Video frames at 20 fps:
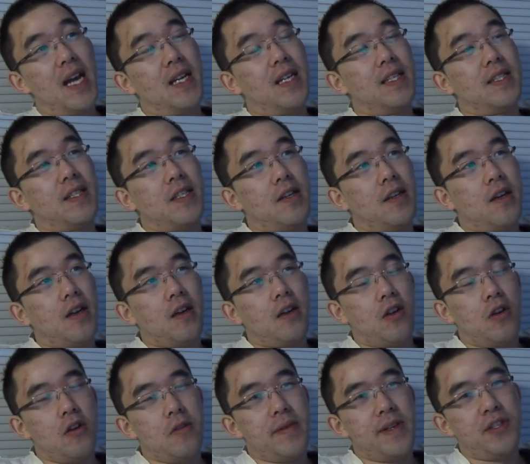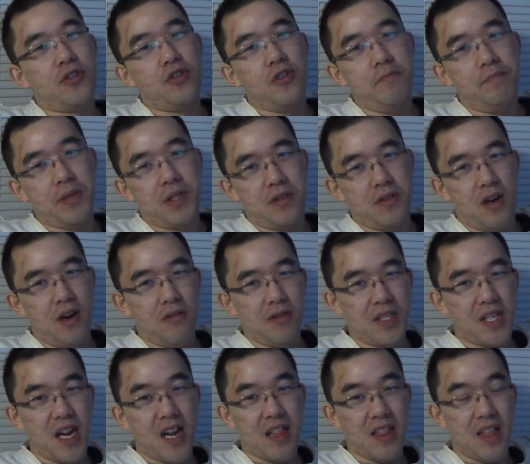as uh, Kirby Superstar,
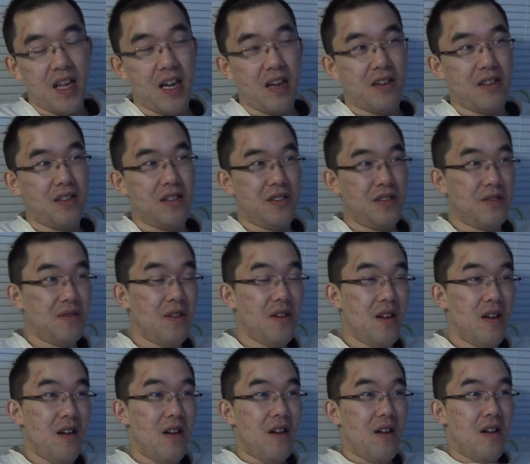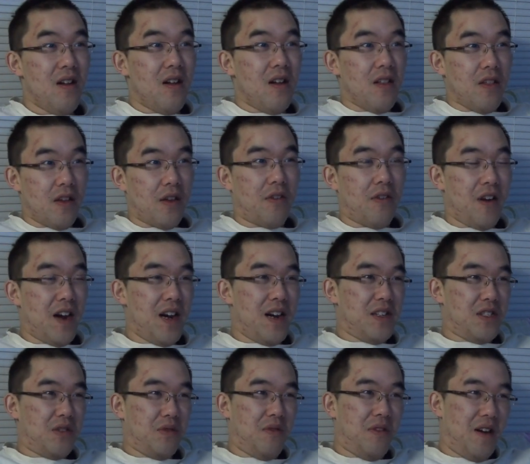which I think is the
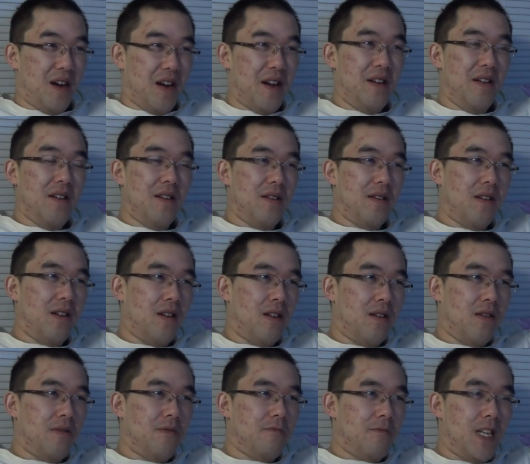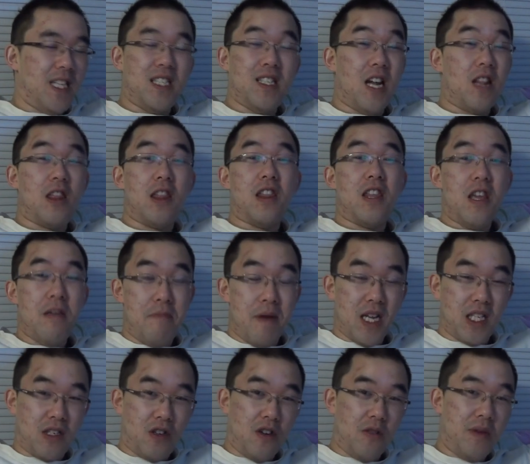greatest one, or it's not the
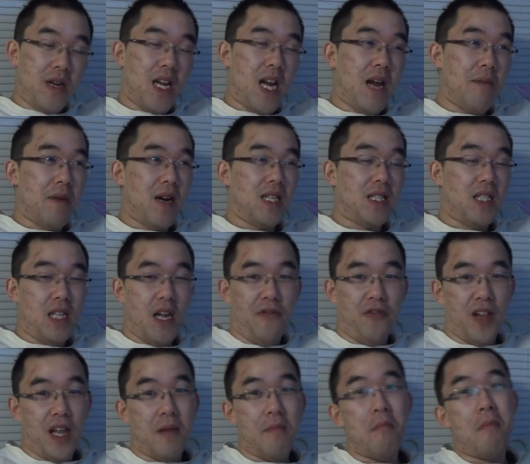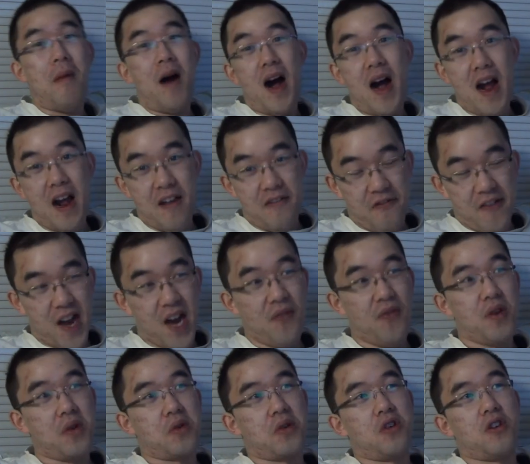best Kirby game, but it's definitely my
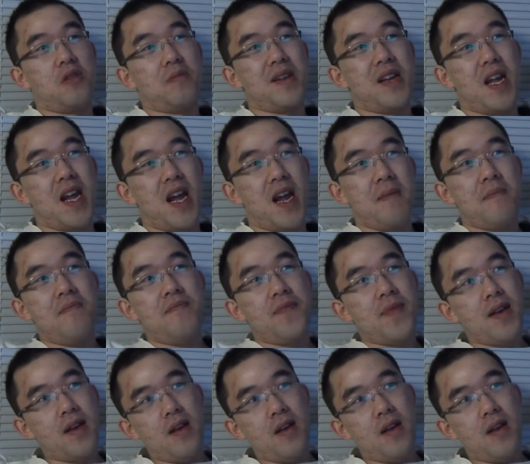favorite Kirby game